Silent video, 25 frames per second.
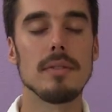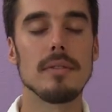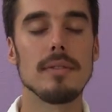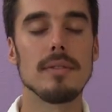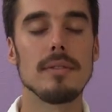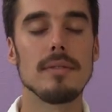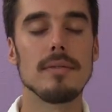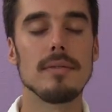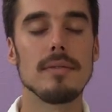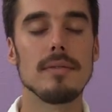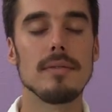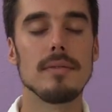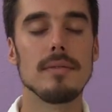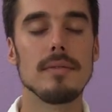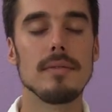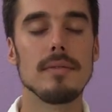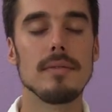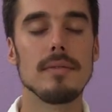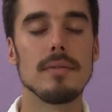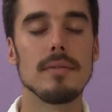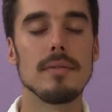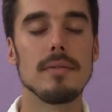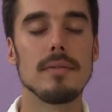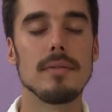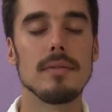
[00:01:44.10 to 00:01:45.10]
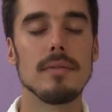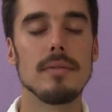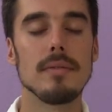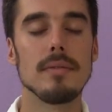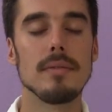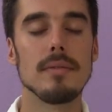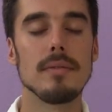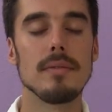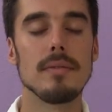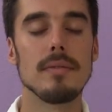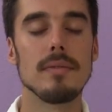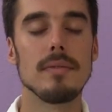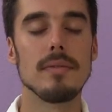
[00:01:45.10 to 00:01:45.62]

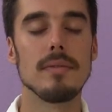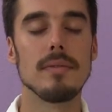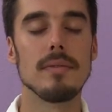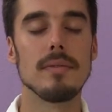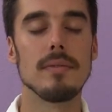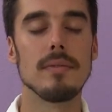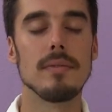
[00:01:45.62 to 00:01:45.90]
No one is speaking in this clip.